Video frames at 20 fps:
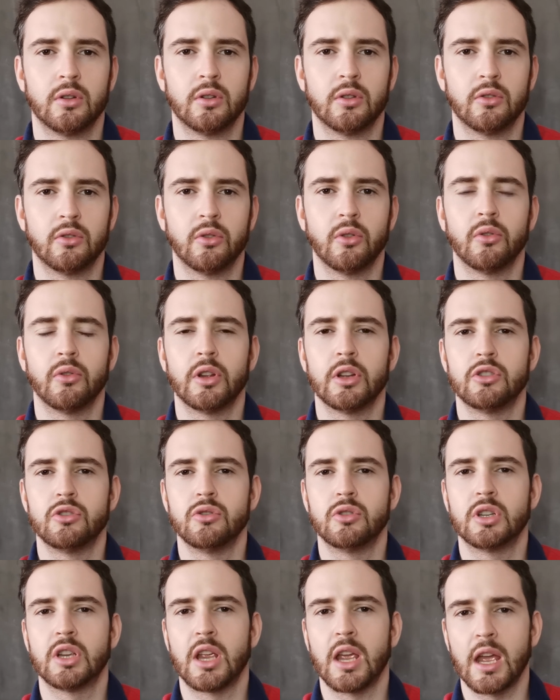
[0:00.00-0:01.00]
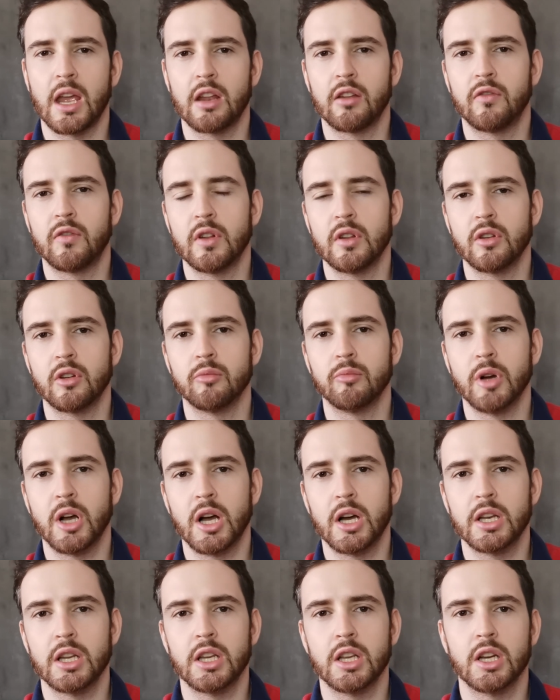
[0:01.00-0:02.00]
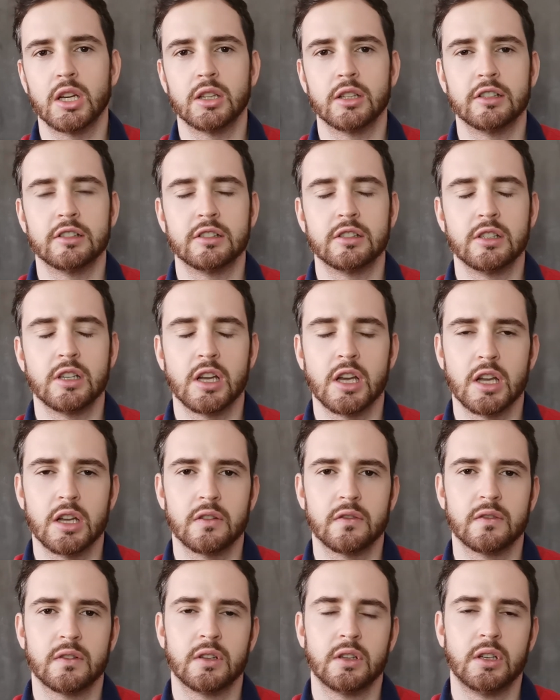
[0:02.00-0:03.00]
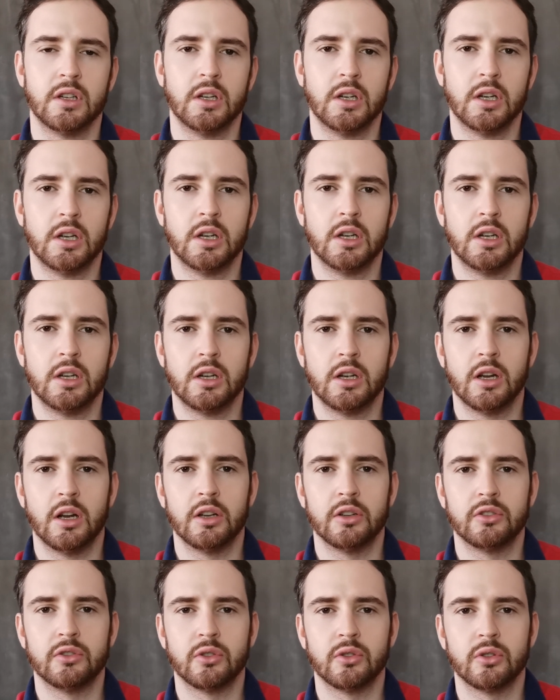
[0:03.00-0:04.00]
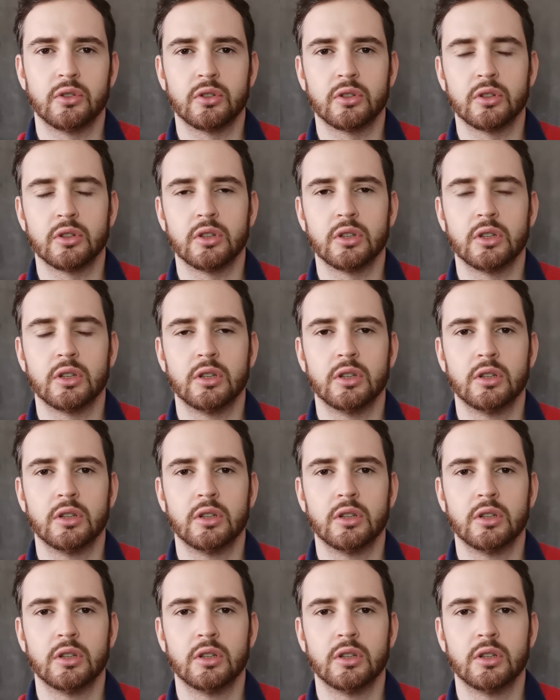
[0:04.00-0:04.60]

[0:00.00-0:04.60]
It's not that you can't feel your body unless you have a certain